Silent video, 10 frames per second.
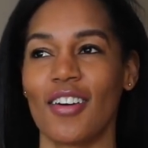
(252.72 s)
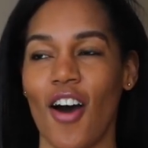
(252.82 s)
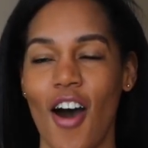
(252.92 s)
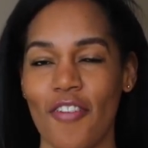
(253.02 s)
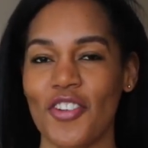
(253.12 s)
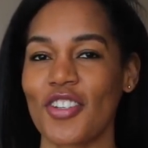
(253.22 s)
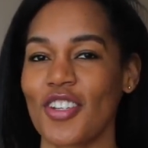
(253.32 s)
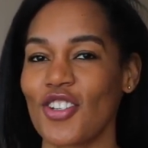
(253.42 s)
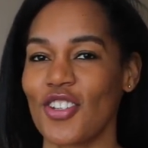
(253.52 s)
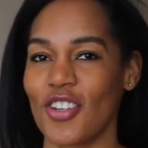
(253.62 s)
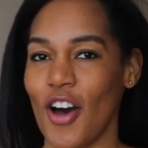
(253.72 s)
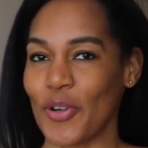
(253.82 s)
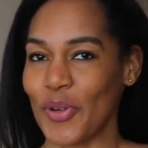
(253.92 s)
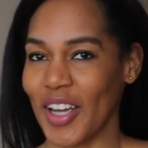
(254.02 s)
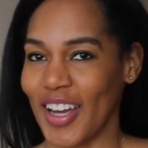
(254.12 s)
obviously she's not
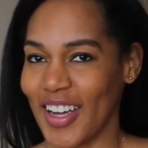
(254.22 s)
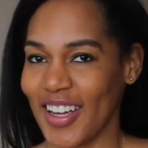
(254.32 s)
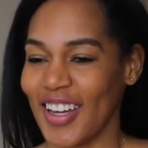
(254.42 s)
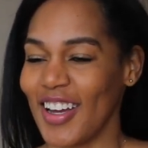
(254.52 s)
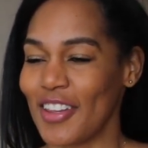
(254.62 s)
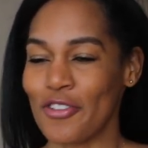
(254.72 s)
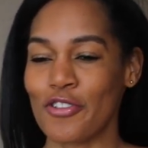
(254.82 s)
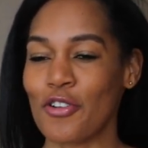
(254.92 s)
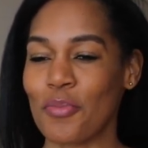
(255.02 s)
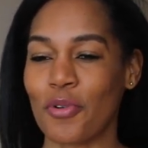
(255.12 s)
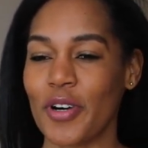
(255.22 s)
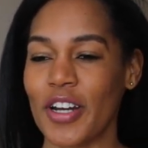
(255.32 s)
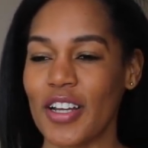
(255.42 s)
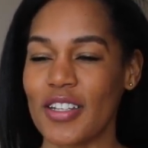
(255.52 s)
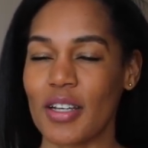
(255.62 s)
okay. There's no
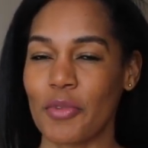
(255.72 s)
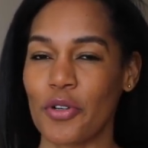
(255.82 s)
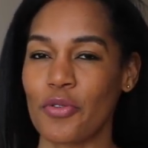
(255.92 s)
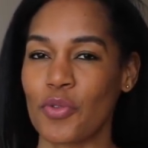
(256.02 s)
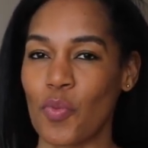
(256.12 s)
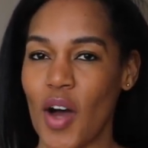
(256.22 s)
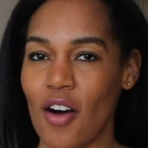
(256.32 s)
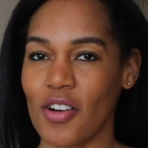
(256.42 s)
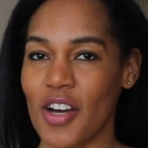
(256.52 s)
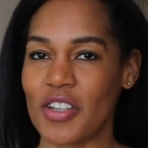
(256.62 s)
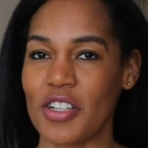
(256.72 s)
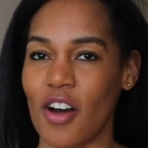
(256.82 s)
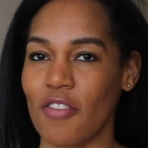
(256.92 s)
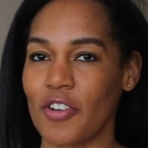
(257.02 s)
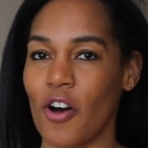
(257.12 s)
point in someone who's well cussing
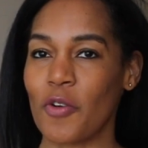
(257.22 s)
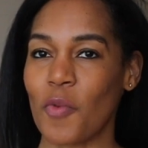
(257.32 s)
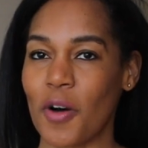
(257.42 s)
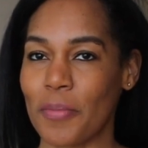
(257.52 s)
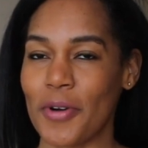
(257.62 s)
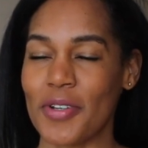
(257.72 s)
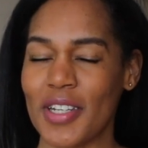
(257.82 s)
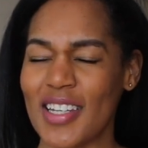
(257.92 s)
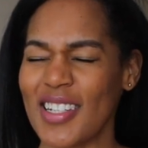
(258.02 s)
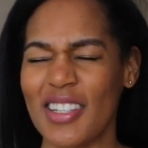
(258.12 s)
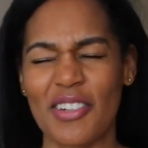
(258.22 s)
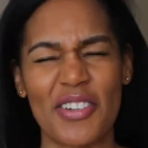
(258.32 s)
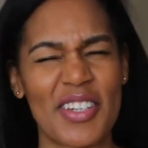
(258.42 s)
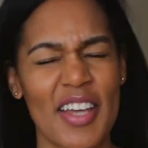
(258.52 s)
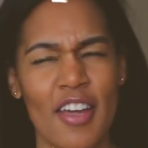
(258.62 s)
off an unwell person. Isn't there a
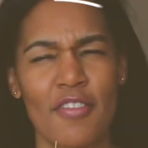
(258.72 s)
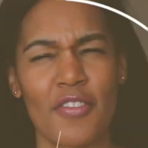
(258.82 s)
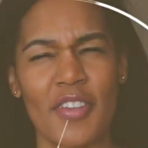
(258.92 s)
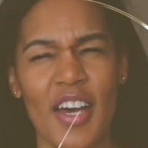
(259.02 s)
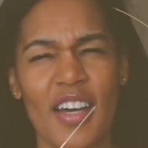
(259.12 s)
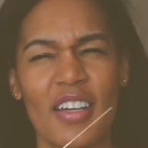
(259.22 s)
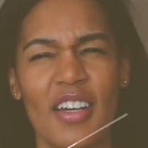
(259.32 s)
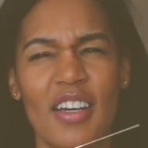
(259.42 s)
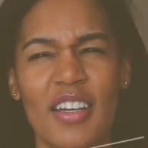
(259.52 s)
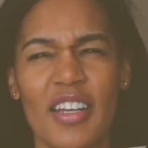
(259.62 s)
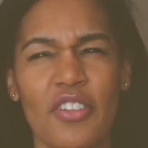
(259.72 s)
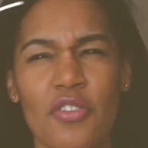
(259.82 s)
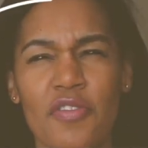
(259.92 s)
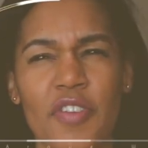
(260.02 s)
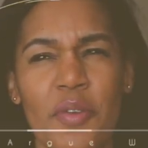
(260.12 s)
saying for that? Like,
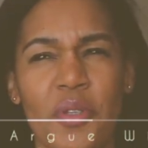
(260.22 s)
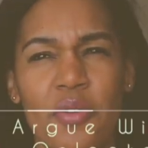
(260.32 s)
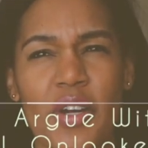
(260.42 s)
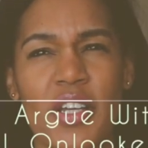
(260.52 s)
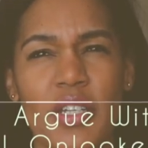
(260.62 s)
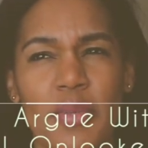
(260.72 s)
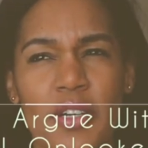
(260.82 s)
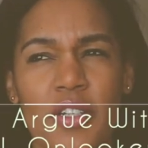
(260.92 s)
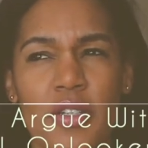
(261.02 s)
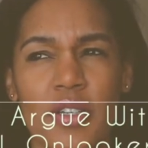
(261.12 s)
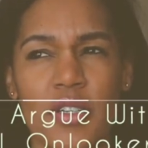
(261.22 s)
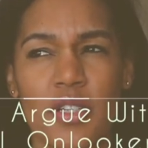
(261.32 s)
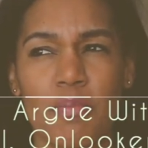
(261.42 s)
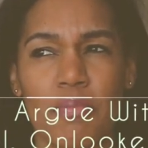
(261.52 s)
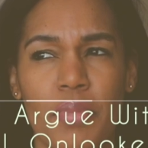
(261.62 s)
don't fight with crazy because
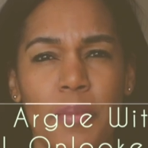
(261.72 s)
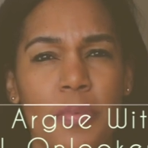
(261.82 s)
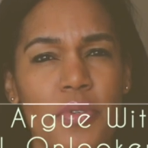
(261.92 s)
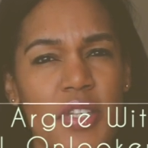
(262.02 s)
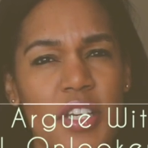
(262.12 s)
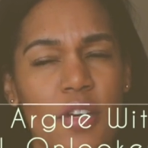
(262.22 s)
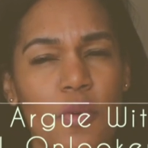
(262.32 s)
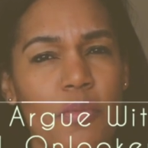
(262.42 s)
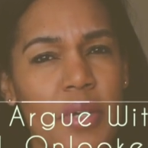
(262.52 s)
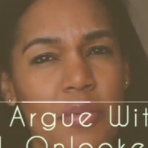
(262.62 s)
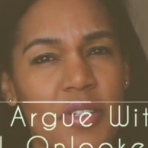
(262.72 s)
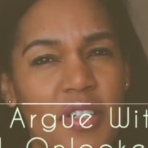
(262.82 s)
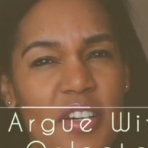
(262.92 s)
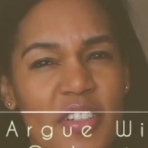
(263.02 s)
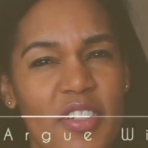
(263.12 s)
people seeing won't be able to
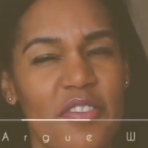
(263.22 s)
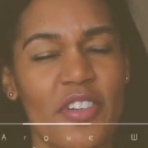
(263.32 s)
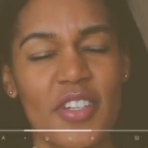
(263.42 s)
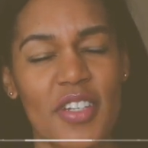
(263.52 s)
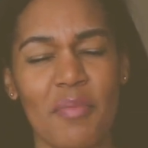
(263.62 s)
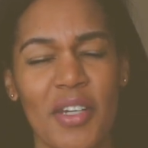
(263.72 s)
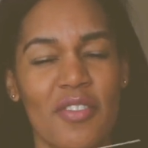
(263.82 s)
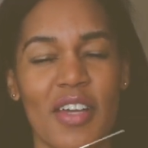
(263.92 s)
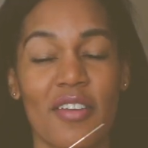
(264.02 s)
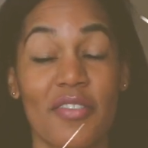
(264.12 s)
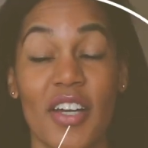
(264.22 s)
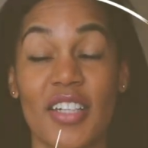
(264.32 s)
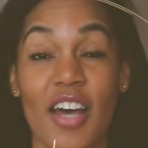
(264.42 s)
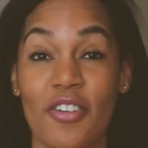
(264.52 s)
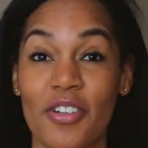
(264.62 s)
tell the difference. Something of that effect.
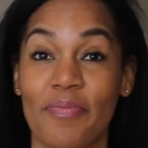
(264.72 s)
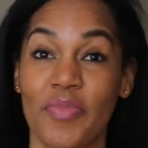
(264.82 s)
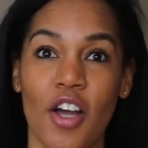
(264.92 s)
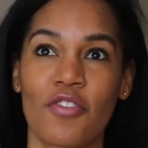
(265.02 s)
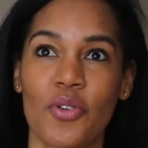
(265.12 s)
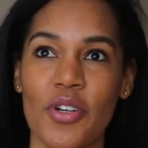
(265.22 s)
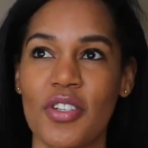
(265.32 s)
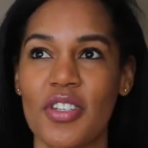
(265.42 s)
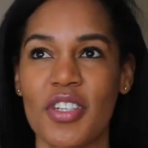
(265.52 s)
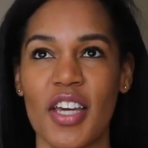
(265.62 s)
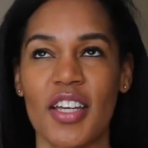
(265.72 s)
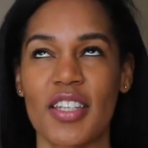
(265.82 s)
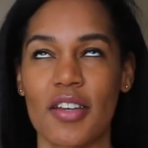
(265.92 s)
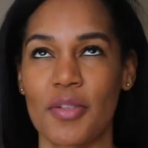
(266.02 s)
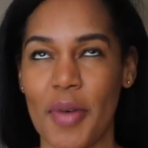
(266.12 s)
I don't know. Of course, the saying
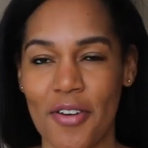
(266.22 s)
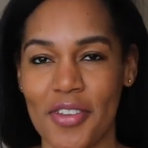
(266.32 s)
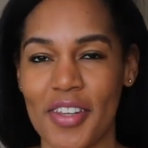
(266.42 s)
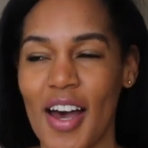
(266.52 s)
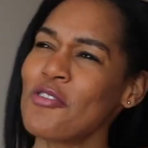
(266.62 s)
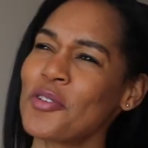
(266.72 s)
sounds better than that.